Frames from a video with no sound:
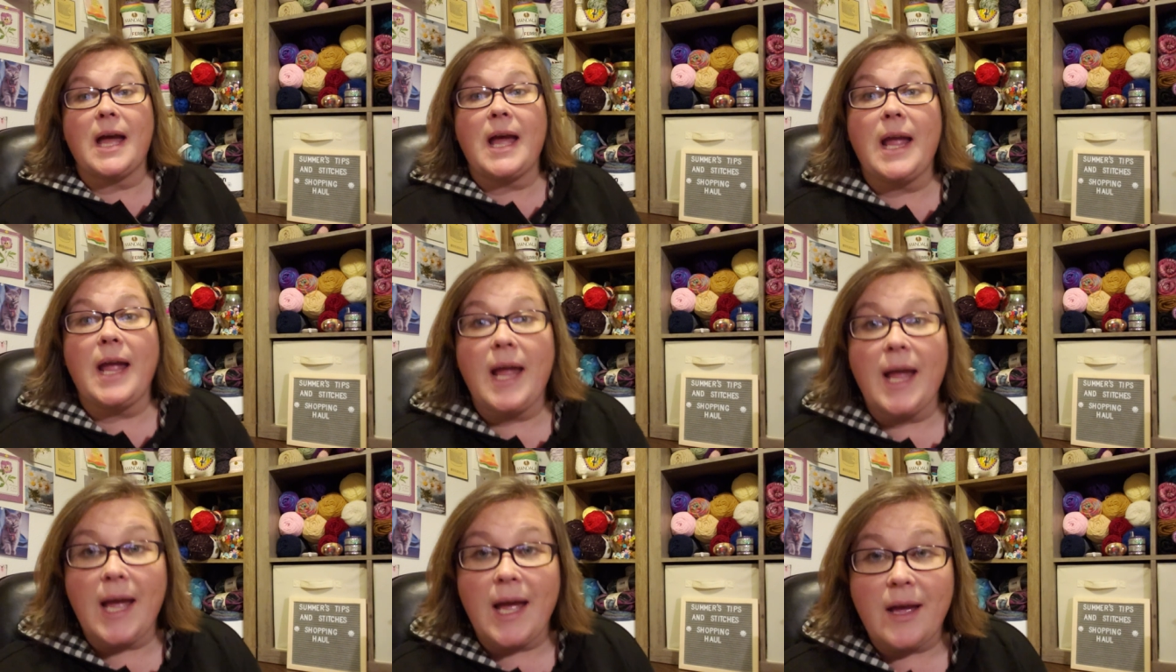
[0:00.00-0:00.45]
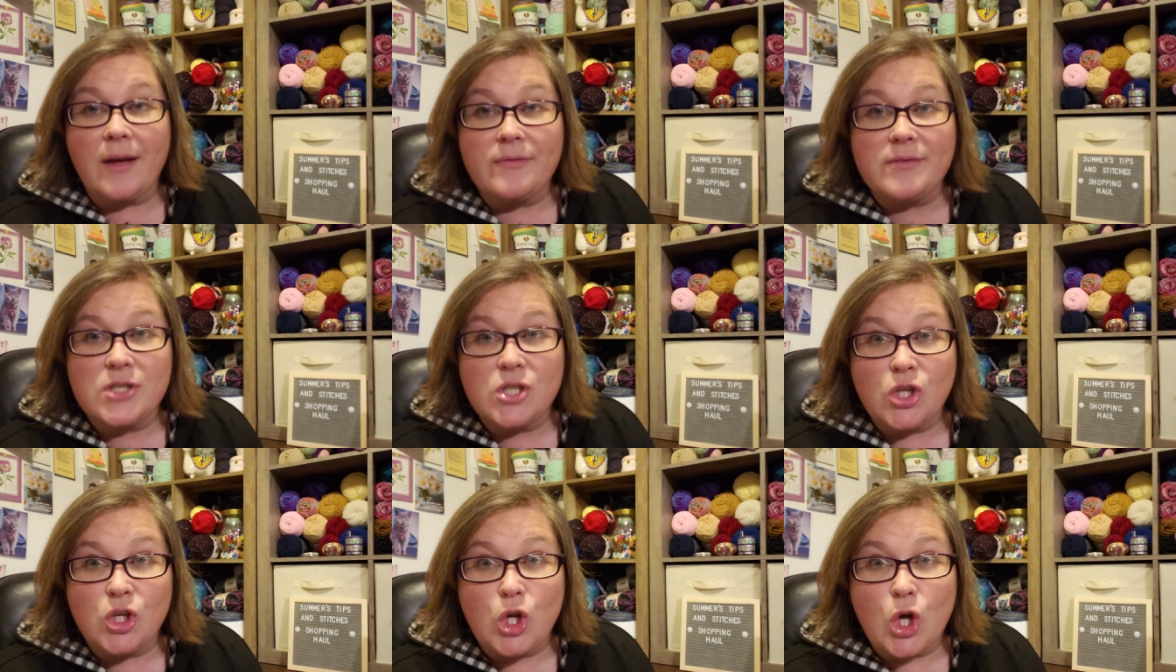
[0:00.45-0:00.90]
I
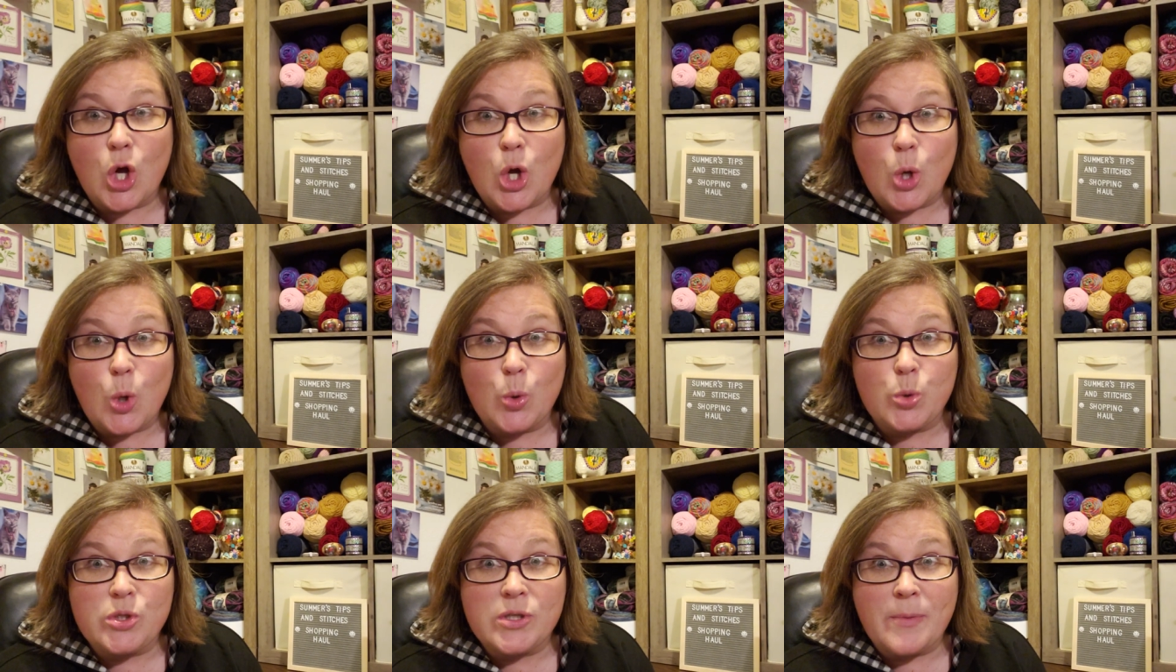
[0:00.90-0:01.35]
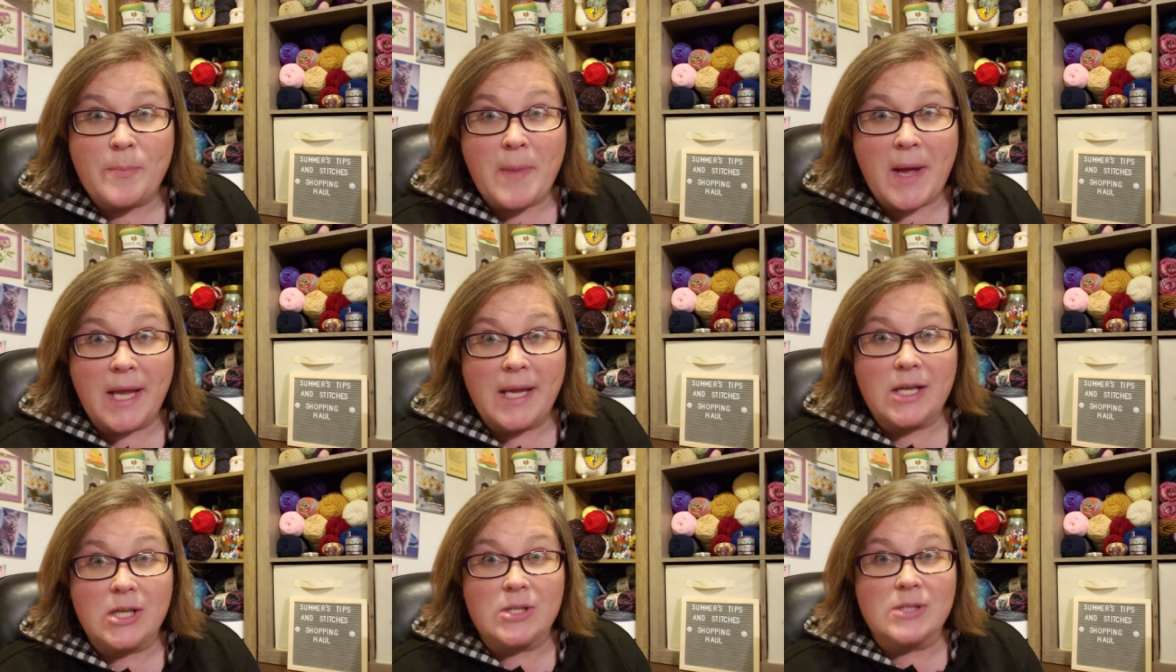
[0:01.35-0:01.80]
have to go to
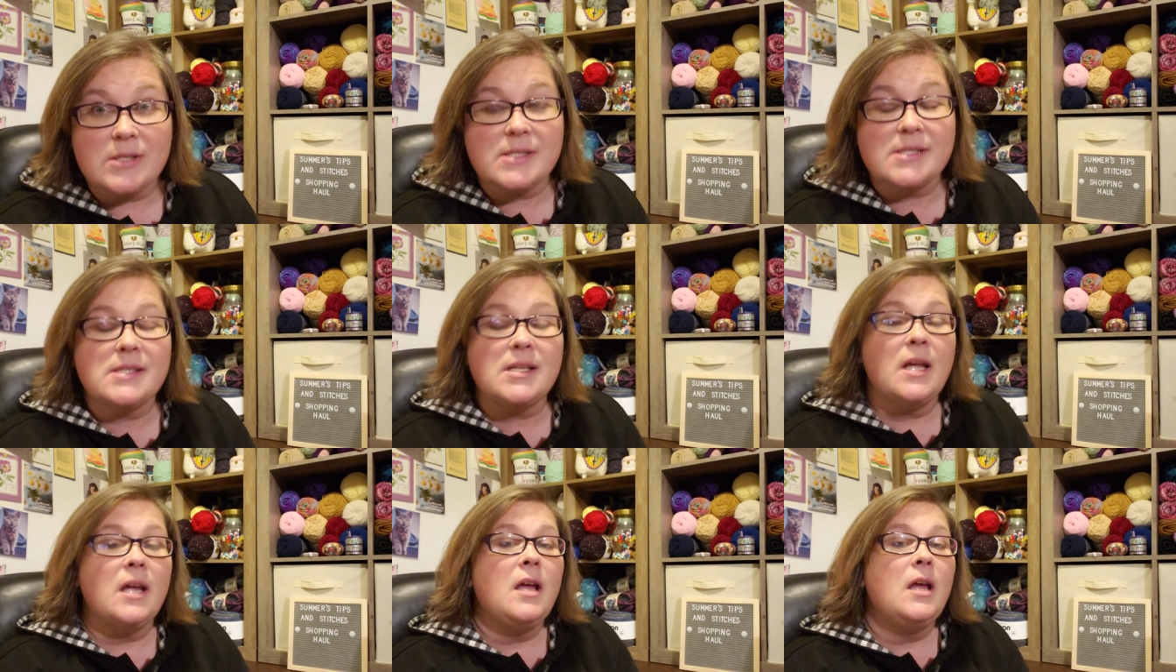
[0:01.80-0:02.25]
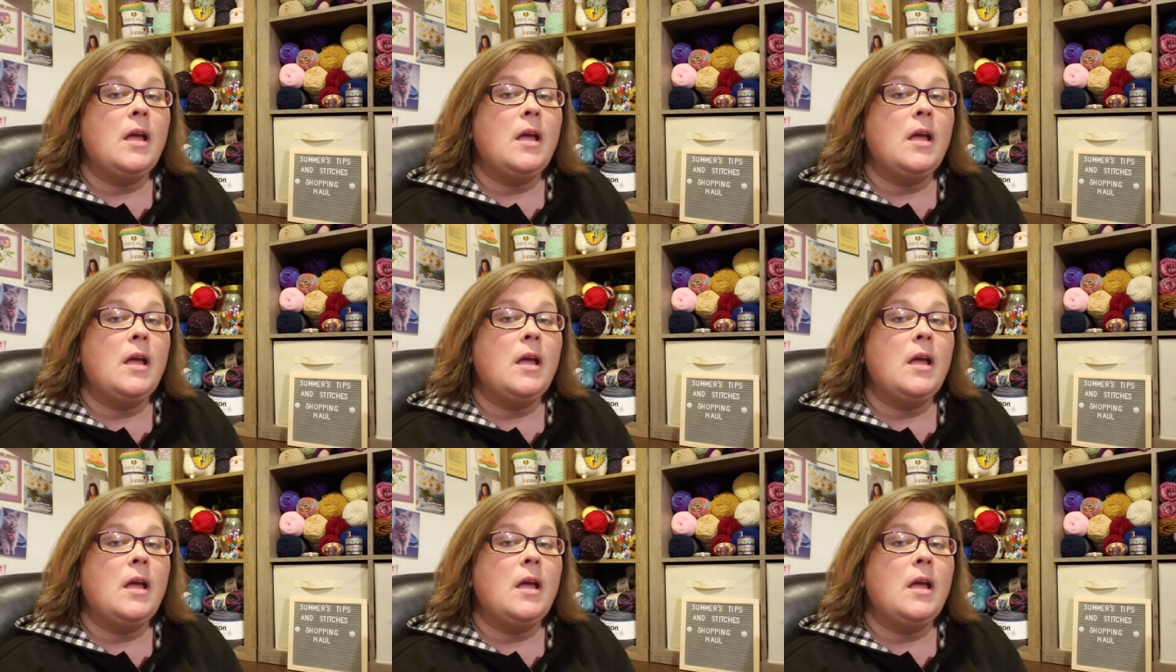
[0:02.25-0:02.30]
Michael's